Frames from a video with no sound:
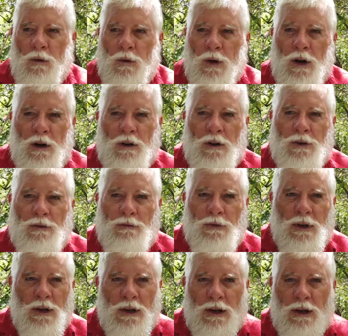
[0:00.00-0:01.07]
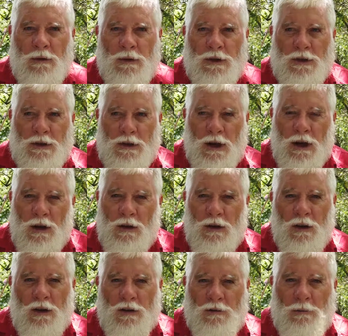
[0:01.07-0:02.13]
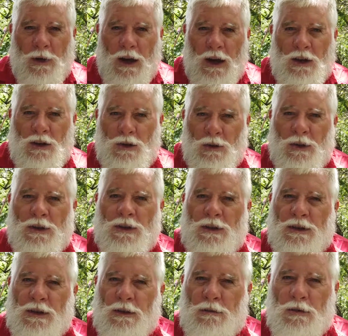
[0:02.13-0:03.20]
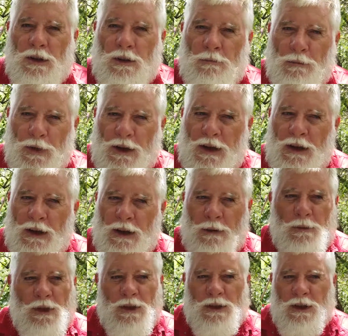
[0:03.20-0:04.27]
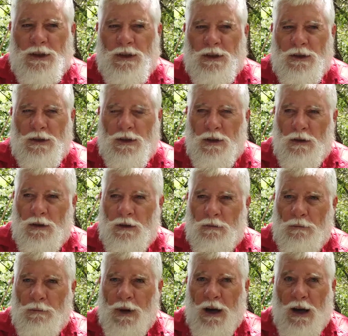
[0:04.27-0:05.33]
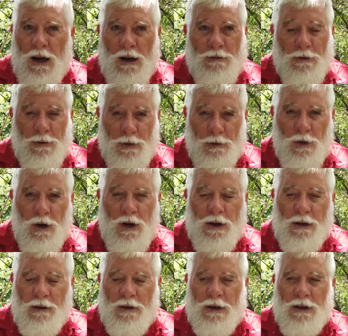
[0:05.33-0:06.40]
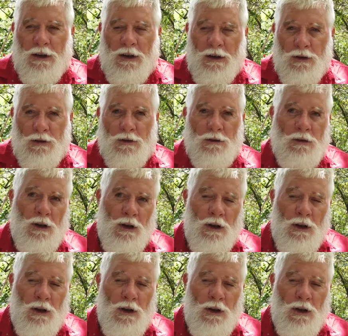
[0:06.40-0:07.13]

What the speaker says: whereas really it was a whole lot of bad choices and some pretty dumb decisions on behalf of the rider and the girl